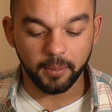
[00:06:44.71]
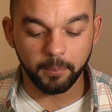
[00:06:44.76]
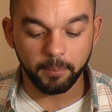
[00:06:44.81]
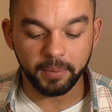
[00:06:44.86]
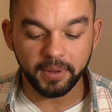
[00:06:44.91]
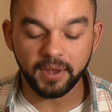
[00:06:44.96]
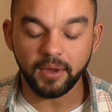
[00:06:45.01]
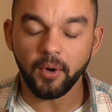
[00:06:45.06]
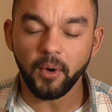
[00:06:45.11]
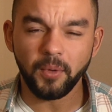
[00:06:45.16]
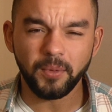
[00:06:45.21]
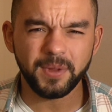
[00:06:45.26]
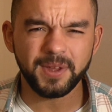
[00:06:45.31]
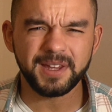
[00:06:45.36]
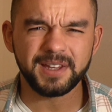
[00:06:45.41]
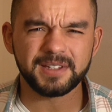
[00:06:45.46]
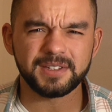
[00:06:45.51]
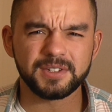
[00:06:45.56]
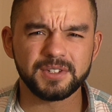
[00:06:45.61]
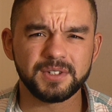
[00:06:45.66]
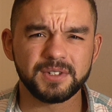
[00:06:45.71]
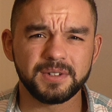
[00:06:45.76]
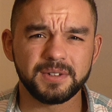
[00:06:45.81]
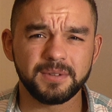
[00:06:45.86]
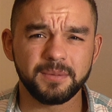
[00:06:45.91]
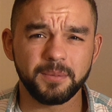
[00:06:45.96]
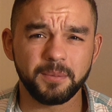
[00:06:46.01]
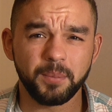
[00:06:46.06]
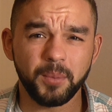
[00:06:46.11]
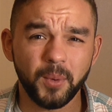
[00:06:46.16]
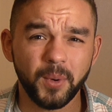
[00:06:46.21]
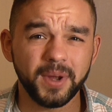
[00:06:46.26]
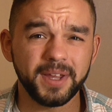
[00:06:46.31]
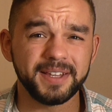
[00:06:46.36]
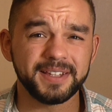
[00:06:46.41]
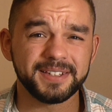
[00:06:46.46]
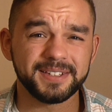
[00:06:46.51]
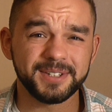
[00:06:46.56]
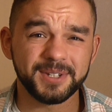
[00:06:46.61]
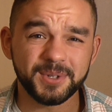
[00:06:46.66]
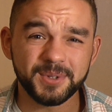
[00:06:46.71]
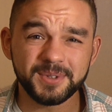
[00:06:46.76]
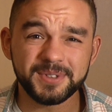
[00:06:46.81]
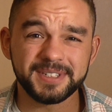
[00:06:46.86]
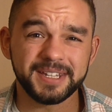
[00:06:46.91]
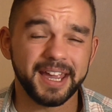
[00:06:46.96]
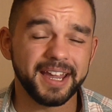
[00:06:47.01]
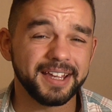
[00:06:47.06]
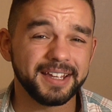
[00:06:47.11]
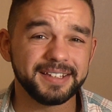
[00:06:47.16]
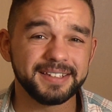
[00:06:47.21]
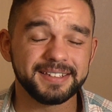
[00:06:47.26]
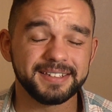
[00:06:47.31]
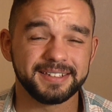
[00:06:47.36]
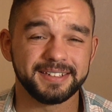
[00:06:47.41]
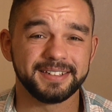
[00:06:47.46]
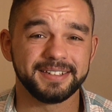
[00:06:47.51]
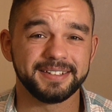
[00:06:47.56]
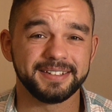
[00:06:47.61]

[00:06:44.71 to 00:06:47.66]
be only 0.2 seconds.